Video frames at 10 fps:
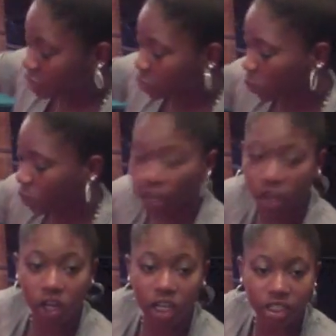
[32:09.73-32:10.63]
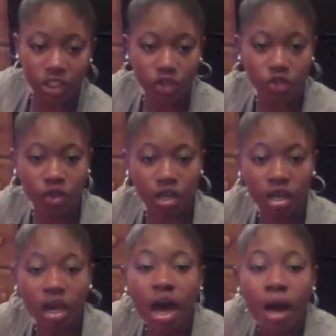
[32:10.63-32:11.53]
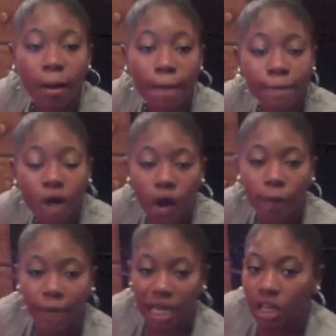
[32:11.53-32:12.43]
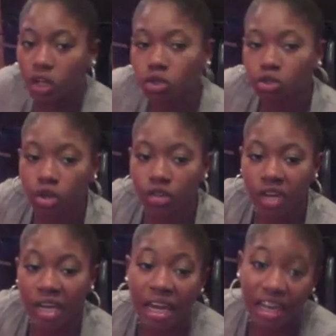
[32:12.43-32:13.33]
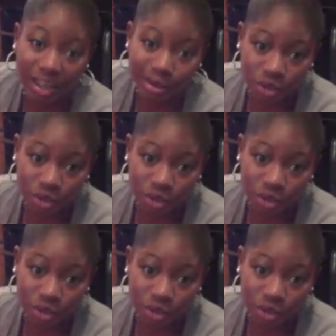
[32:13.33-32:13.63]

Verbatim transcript: as well, and it's a three compartment little drawer thing, and it comes